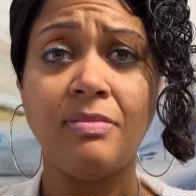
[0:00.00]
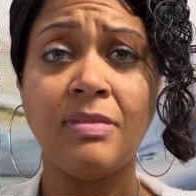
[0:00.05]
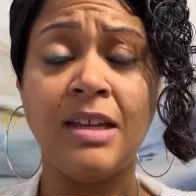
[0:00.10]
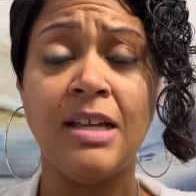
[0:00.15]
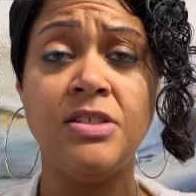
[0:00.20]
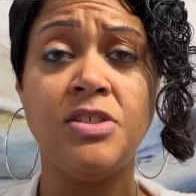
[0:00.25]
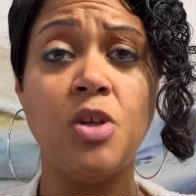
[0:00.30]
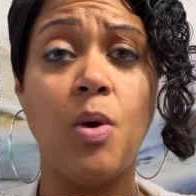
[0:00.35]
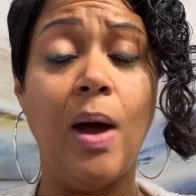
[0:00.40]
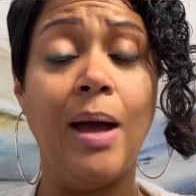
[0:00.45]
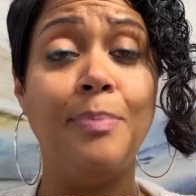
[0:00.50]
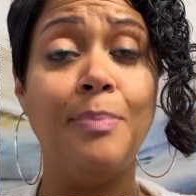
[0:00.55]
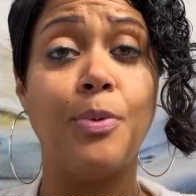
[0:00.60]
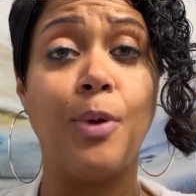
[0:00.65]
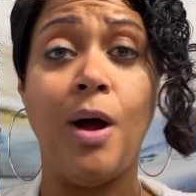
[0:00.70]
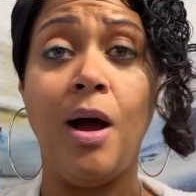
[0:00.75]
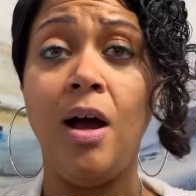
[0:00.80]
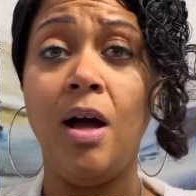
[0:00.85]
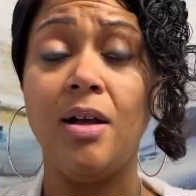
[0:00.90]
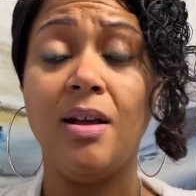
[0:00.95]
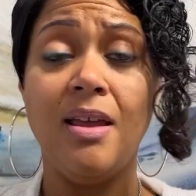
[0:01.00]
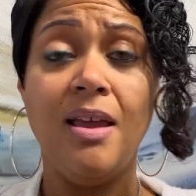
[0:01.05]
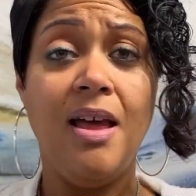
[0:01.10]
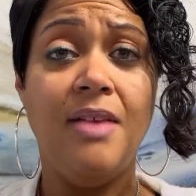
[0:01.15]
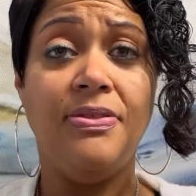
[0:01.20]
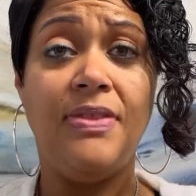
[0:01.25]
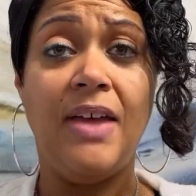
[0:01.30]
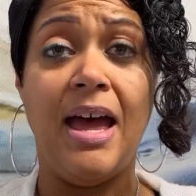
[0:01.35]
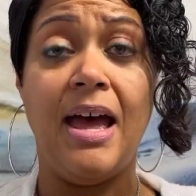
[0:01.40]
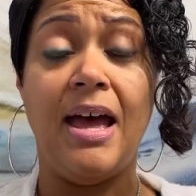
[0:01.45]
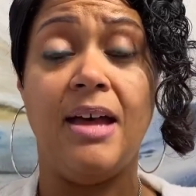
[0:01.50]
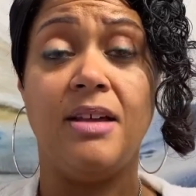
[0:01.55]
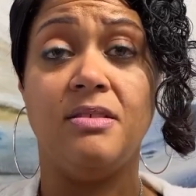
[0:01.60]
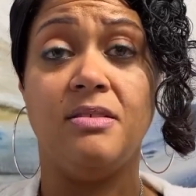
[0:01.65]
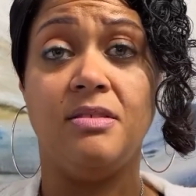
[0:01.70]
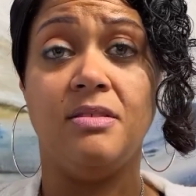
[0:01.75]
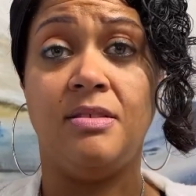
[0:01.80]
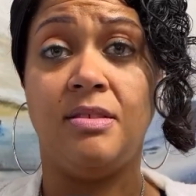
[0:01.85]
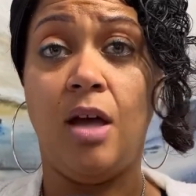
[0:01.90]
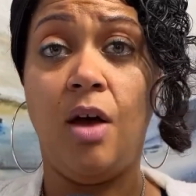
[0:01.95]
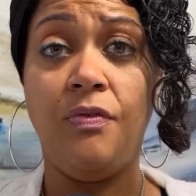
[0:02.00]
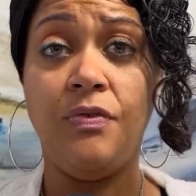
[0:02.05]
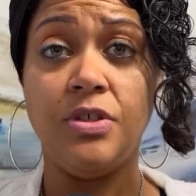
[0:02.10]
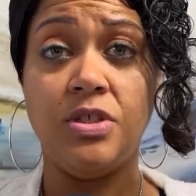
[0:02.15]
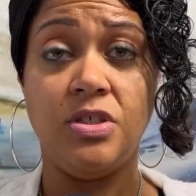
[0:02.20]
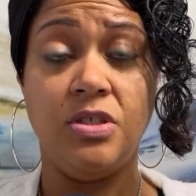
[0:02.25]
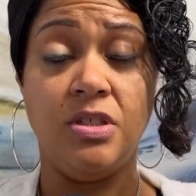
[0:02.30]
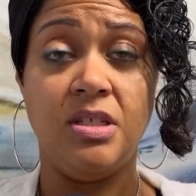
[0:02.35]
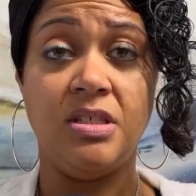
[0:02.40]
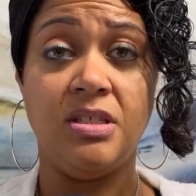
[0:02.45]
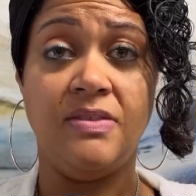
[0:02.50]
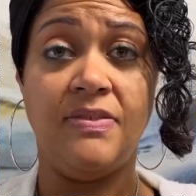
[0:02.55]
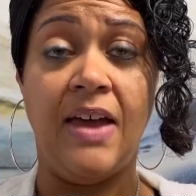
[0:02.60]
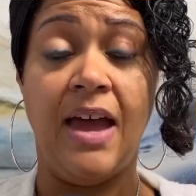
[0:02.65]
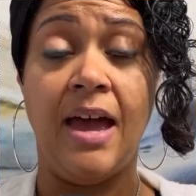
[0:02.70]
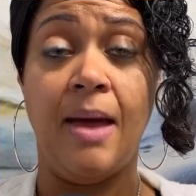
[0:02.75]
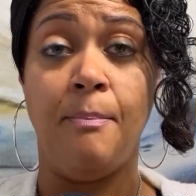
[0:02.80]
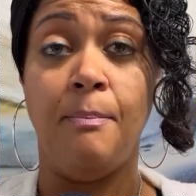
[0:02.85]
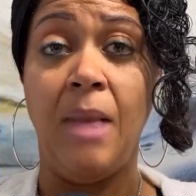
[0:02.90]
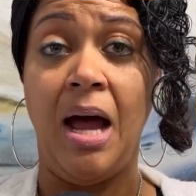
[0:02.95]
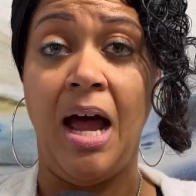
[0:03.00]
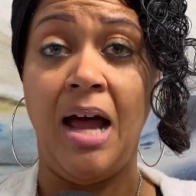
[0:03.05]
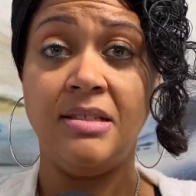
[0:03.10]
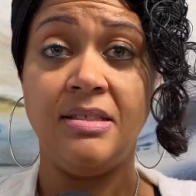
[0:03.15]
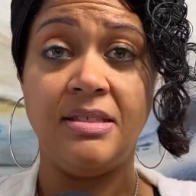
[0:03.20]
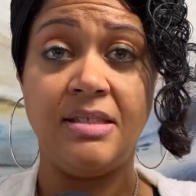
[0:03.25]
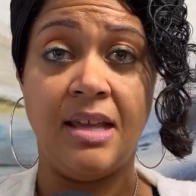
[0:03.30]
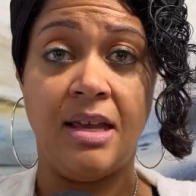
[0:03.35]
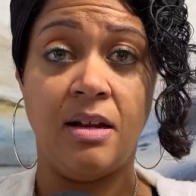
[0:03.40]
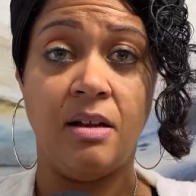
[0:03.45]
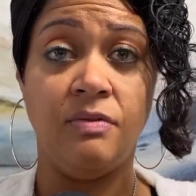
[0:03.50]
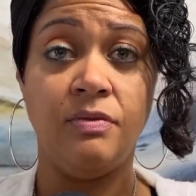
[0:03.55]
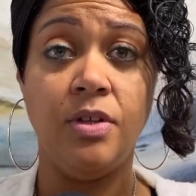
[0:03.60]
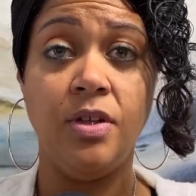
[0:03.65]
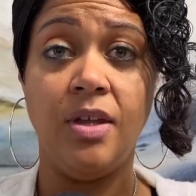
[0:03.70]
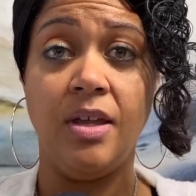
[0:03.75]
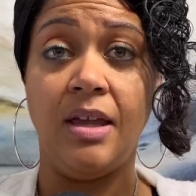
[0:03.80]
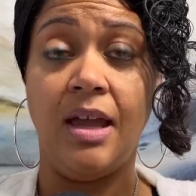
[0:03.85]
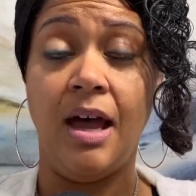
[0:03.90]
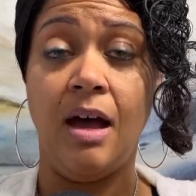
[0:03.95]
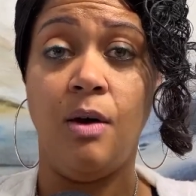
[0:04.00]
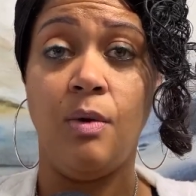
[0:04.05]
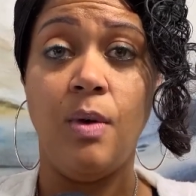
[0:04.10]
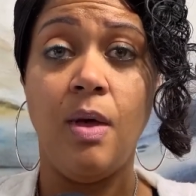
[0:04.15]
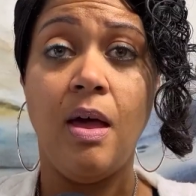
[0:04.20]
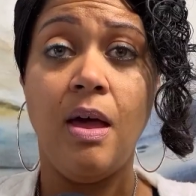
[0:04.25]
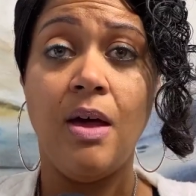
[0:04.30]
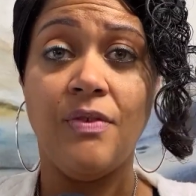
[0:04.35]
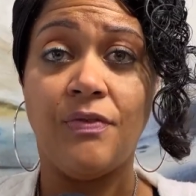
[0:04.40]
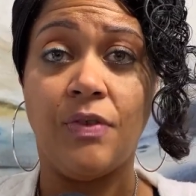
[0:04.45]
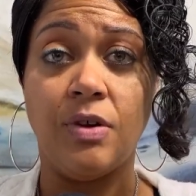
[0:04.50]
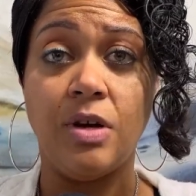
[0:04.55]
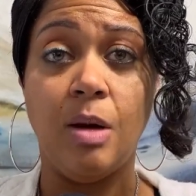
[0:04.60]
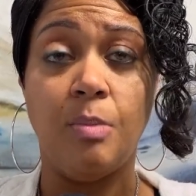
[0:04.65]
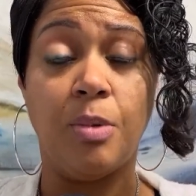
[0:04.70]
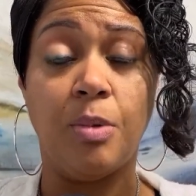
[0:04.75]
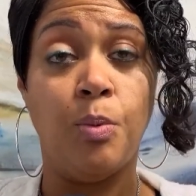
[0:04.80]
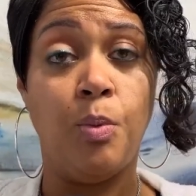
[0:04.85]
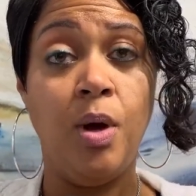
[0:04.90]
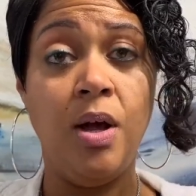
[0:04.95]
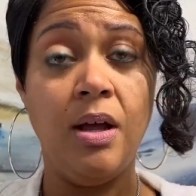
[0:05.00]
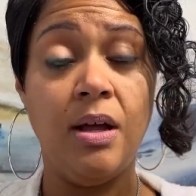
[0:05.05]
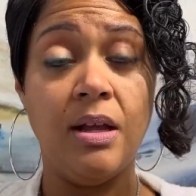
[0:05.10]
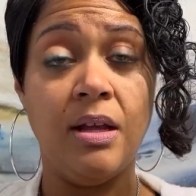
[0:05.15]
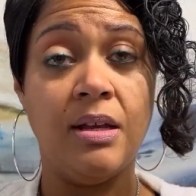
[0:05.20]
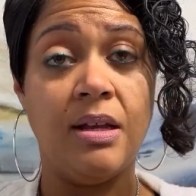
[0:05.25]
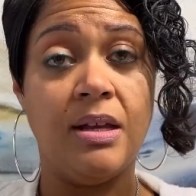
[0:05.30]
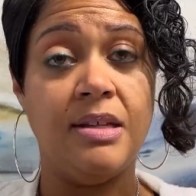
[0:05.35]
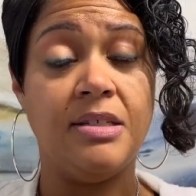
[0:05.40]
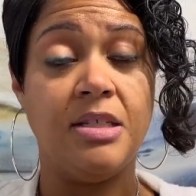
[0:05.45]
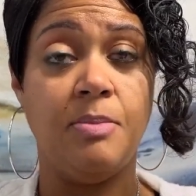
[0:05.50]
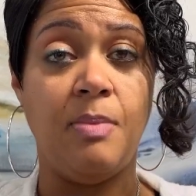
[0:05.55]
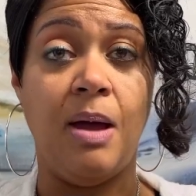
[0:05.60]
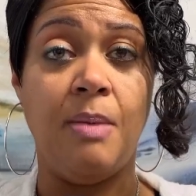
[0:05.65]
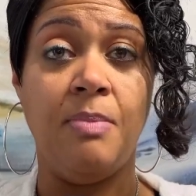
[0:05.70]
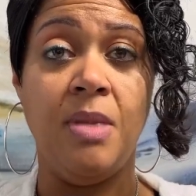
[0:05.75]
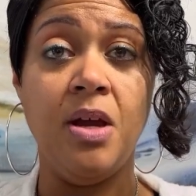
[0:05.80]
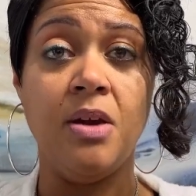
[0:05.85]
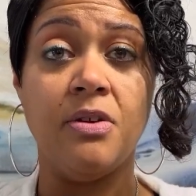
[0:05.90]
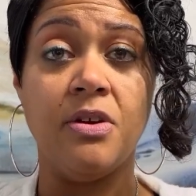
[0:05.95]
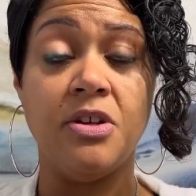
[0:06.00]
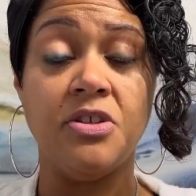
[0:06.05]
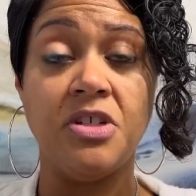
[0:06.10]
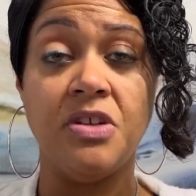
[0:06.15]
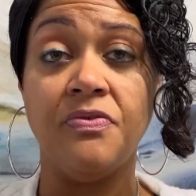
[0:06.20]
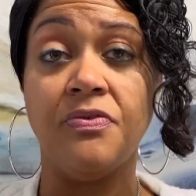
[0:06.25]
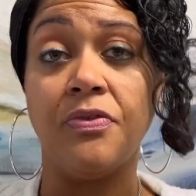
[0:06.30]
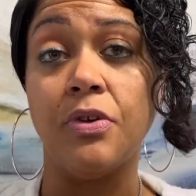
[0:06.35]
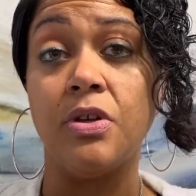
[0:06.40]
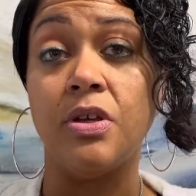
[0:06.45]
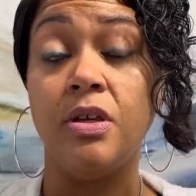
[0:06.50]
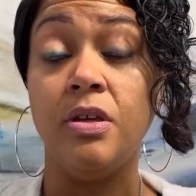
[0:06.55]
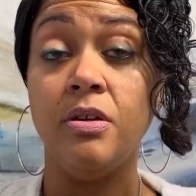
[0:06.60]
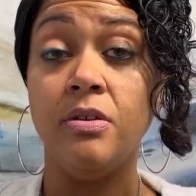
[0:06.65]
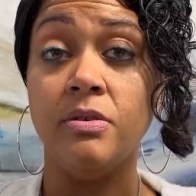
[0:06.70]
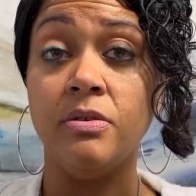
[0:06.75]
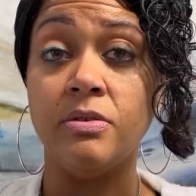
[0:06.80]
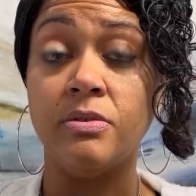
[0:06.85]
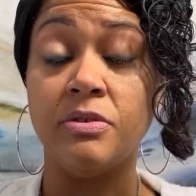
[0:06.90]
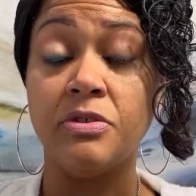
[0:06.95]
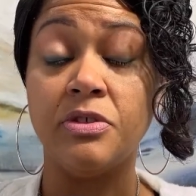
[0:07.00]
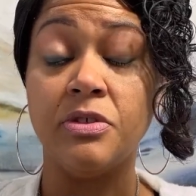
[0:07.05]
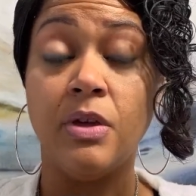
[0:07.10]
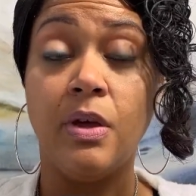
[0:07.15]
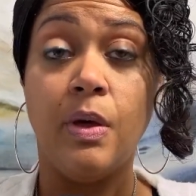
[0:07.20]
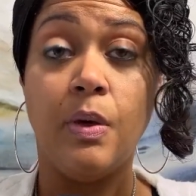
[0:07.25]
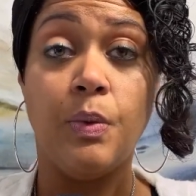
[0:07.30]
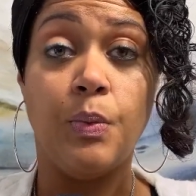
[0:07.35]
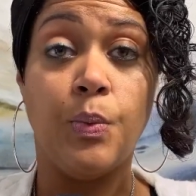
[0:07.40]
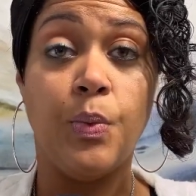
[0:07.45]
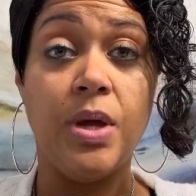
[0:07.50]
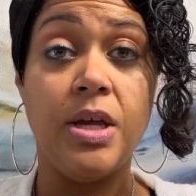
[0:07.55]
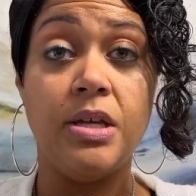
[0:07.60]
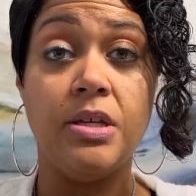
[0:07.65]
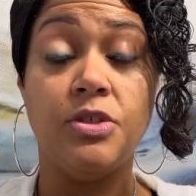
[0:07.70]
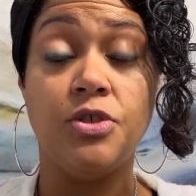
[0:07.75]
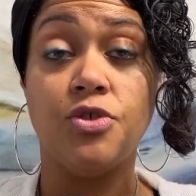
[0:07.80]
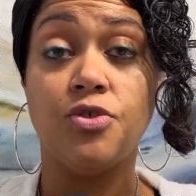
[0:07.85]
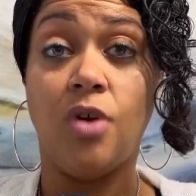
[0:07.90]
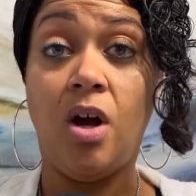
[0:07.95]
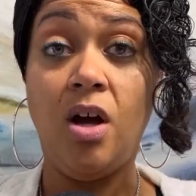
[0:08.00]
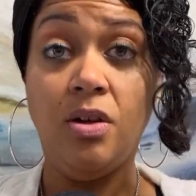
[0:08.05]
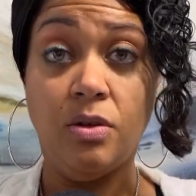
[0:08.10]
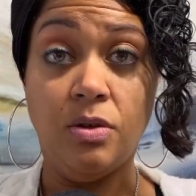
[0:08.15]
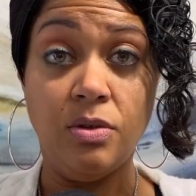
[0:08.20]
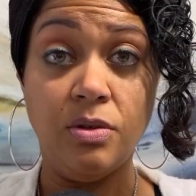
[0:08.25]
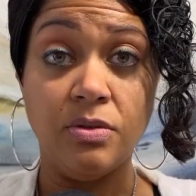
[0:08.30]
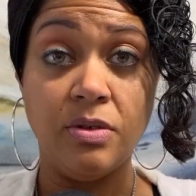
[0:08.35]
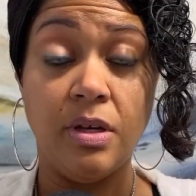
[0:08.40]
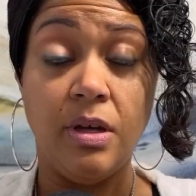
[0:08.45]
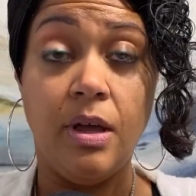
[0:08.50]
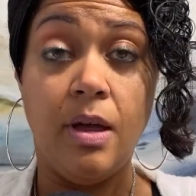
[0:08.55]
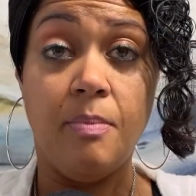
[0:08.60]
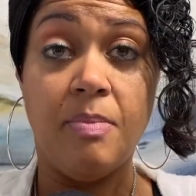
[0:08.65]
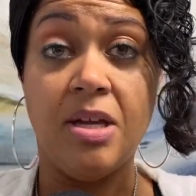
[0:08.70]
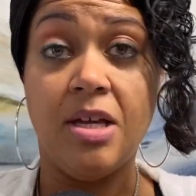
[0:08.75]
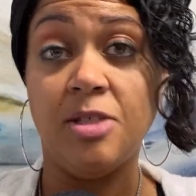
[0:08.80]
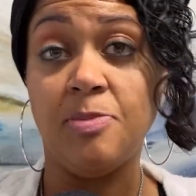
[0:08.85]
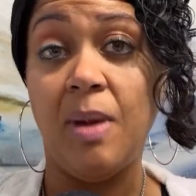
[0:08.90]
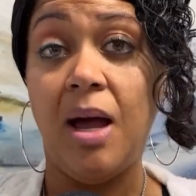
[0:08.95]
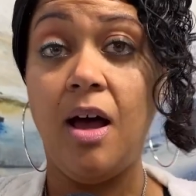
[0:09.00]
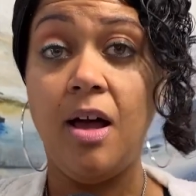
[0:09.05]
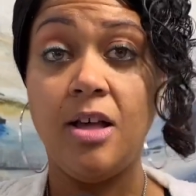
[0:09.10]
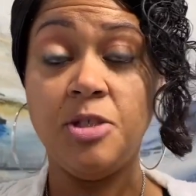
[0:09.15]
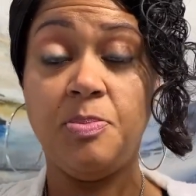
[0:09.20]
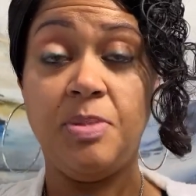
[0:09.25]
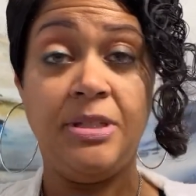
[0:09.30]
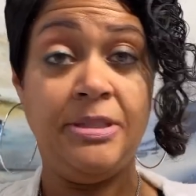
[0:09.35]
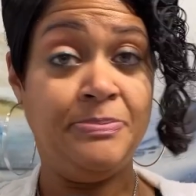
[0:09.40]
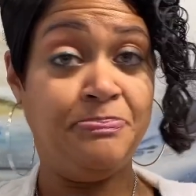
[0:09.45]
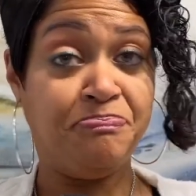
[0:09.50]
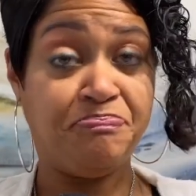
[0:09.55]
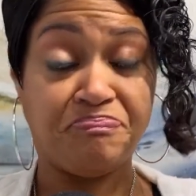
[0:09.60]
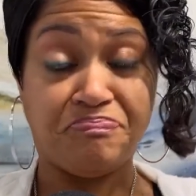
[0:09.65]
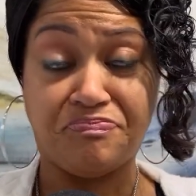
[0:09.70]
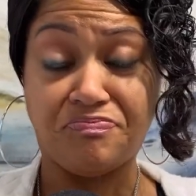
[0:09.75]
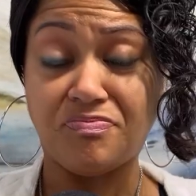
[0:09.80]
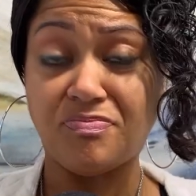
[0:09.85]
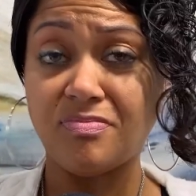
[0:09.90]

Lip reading: And so I brought that selfishness, that mindset of looking out for number one into my marriage. And for years, we struggled because my husband